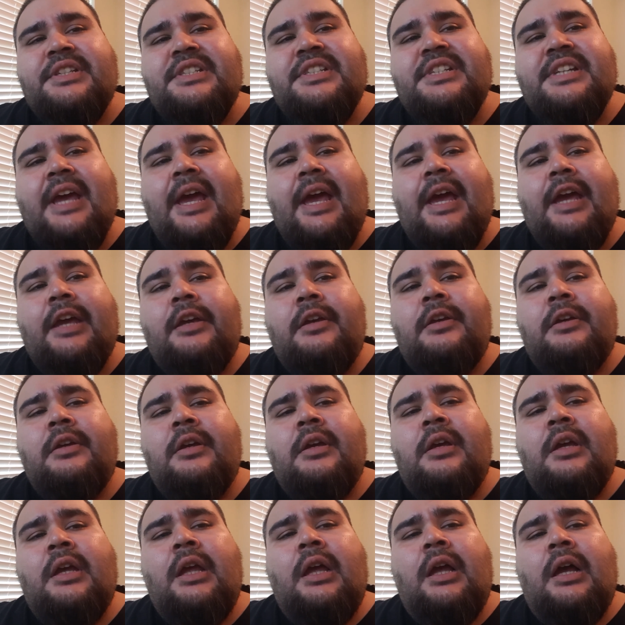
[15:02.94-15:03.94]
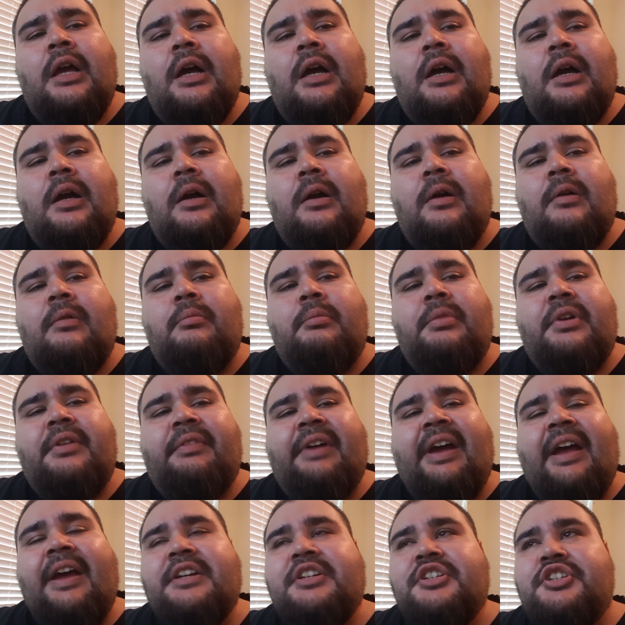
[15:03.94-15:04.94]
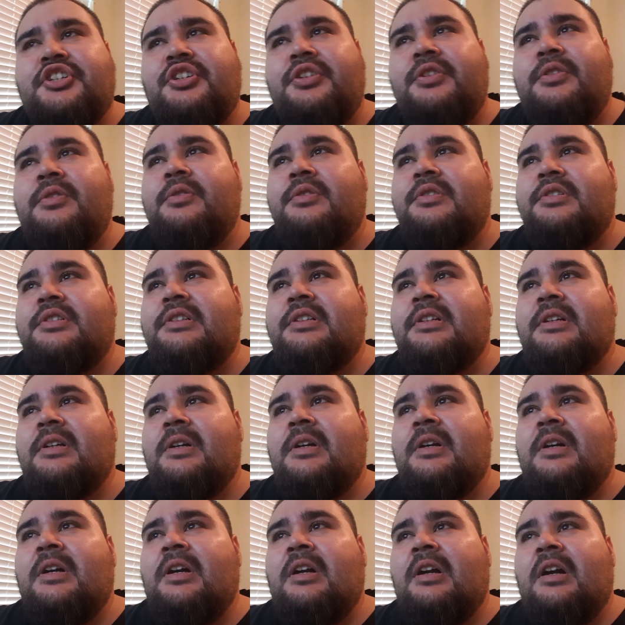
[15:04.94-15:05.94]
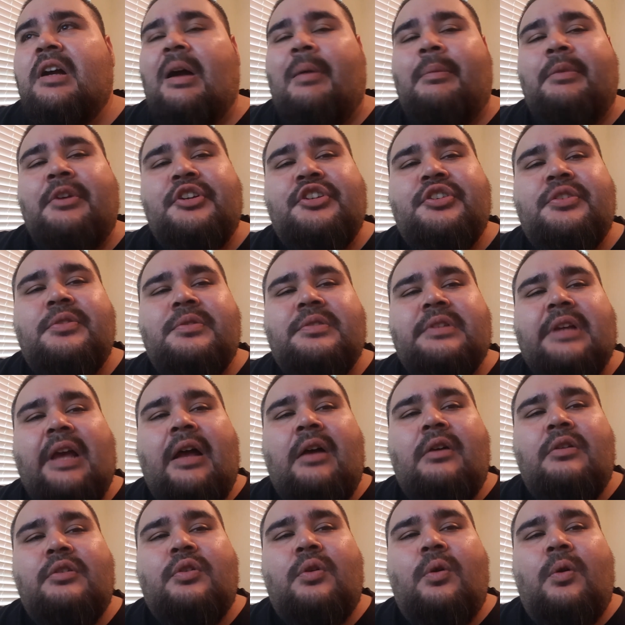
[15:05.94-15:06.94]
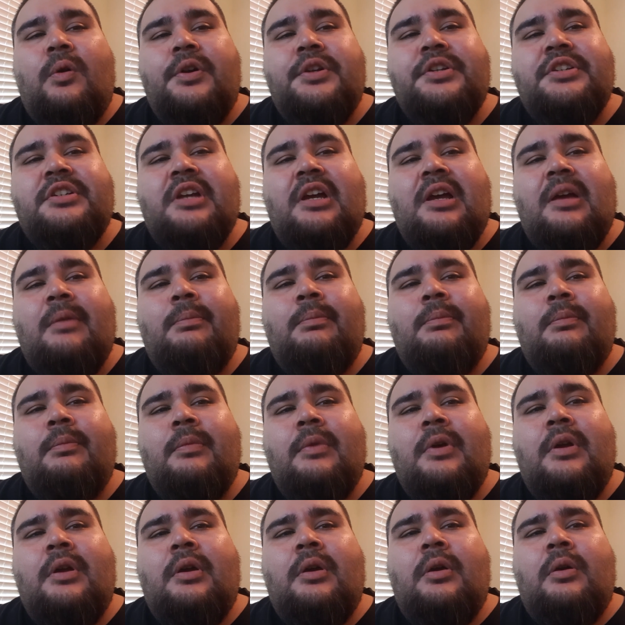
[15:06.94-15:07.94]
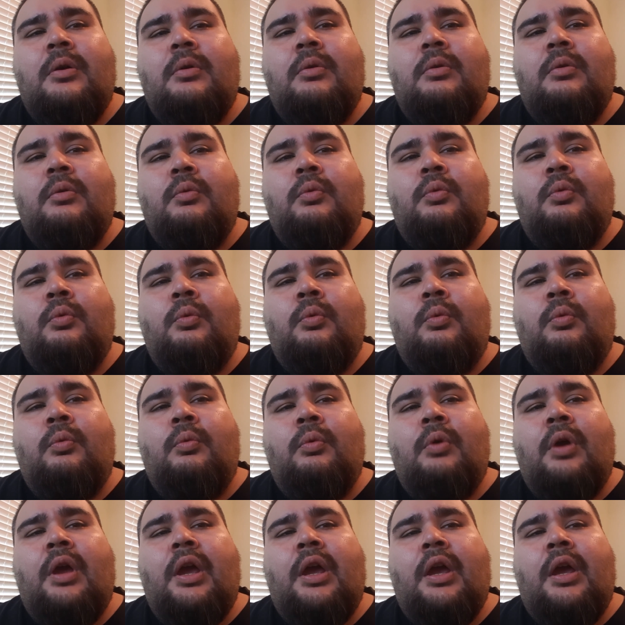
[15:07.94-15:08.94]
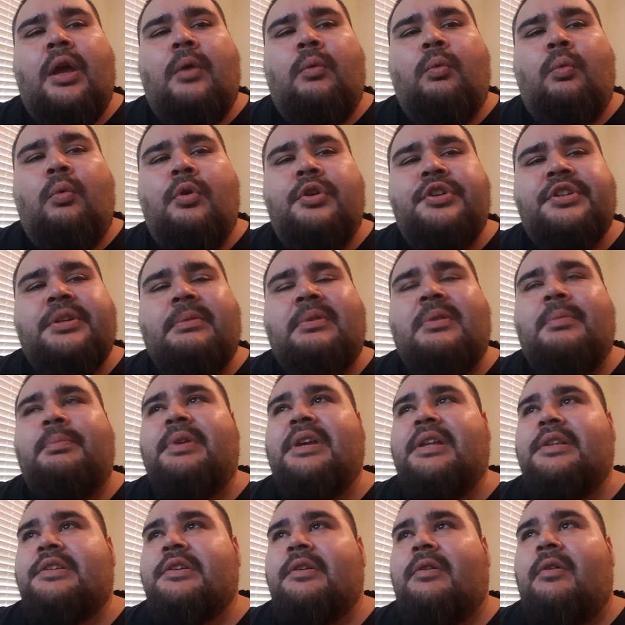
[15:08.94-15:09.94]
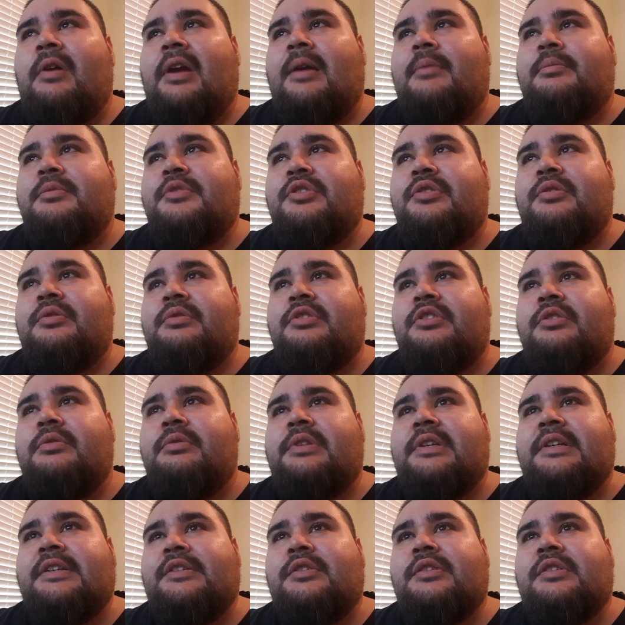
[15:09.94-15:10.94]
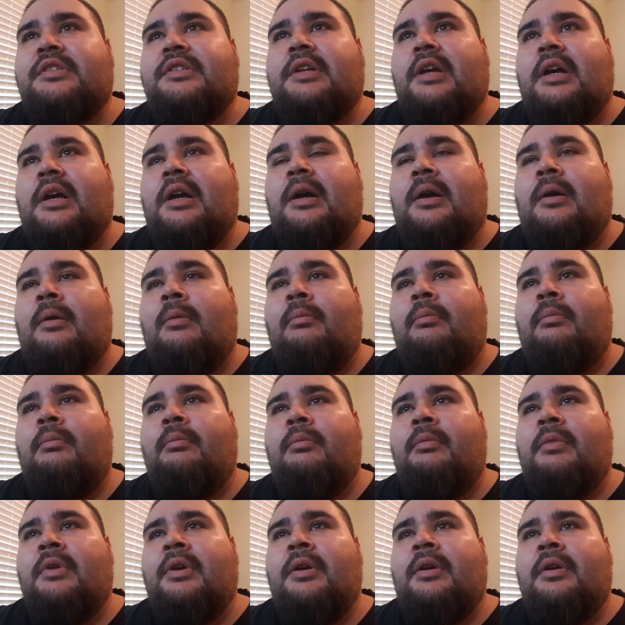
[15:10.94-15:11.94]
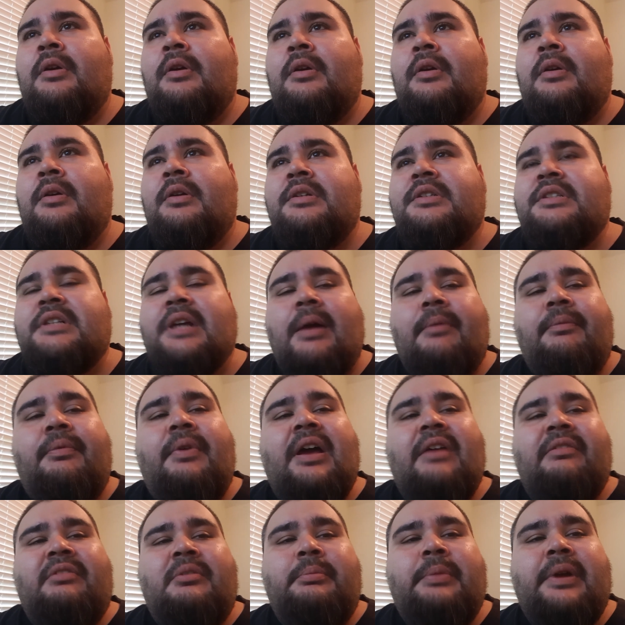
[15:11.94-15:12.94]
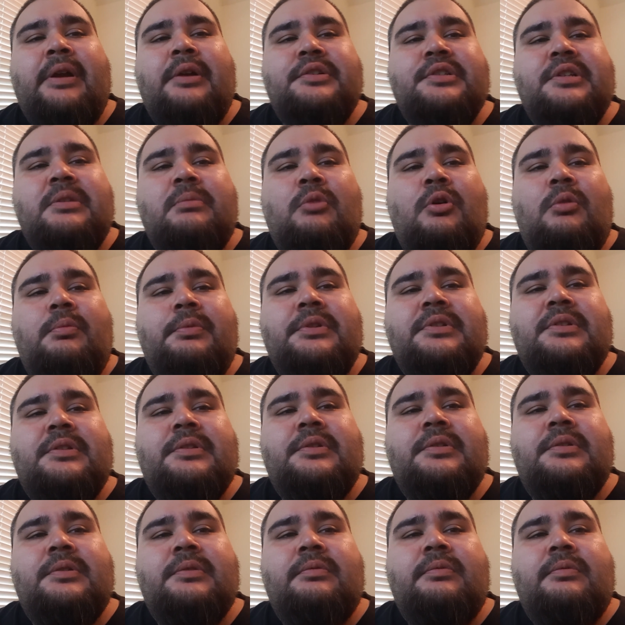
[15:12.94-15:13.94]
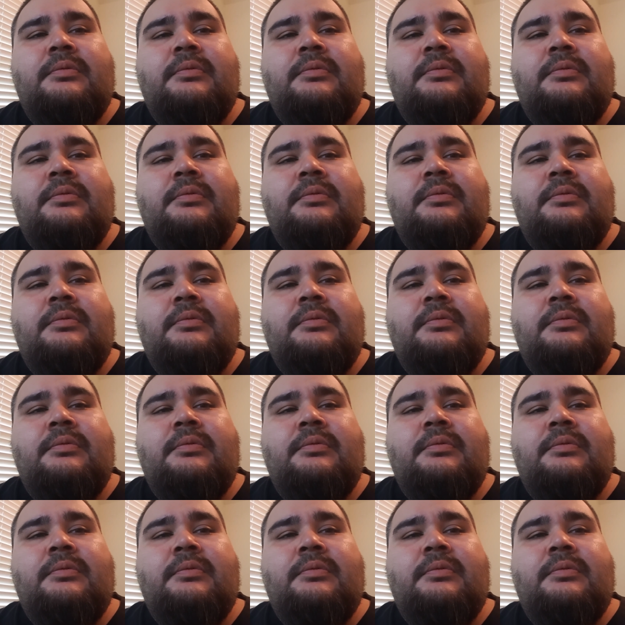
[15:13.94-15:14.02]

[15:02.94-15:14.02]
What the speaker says: tag. But if I had to choose, I'm going to choose Al's Horror Shop and Worship the Pizzagram to do this top 5 embarrassing moments.